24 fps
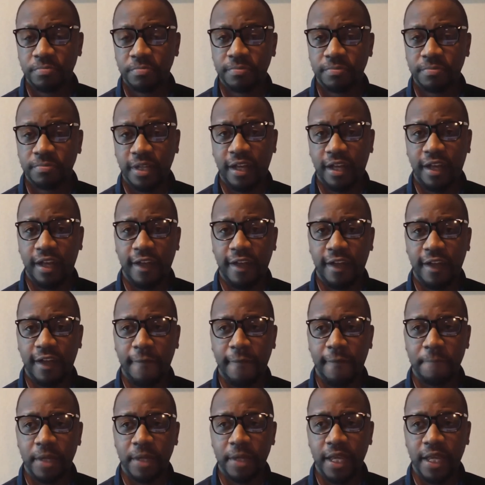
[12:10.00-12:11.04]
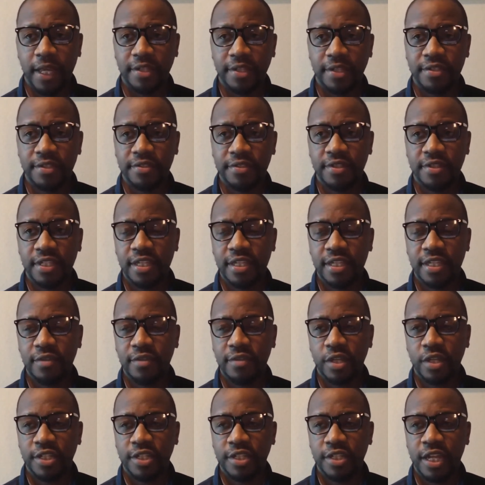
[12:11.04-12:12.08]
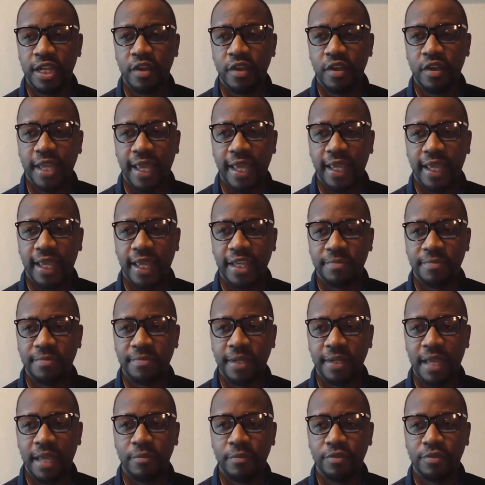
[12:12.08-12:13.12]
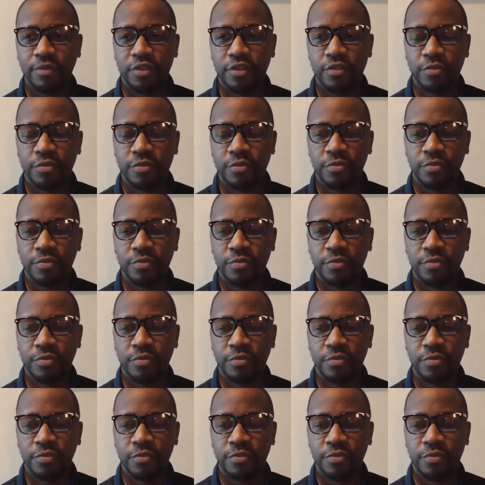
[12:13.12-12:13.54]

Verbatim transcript: Um, and to see what Darren Tang has been able to